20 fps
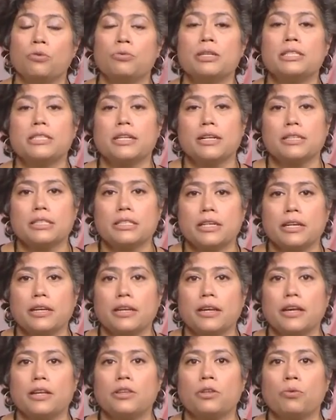
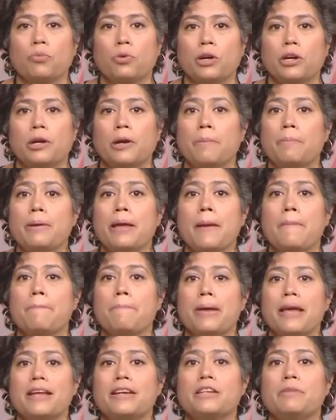resulting in the worker being
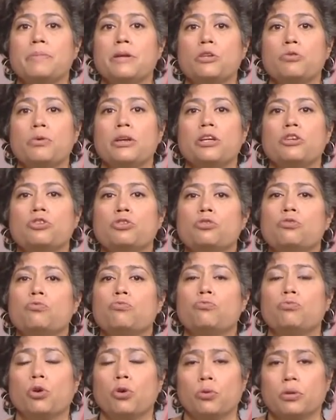pinned between two
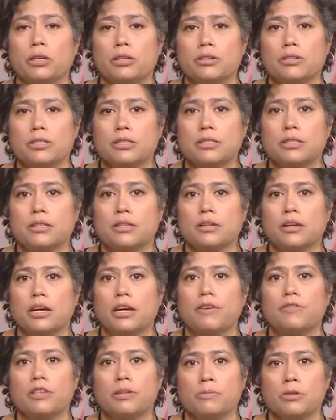rollers
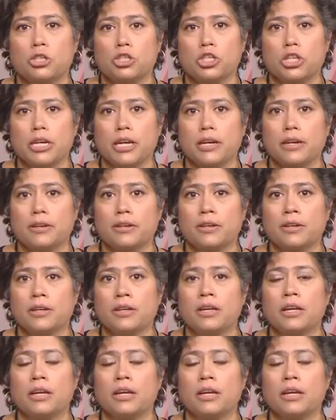of the machine.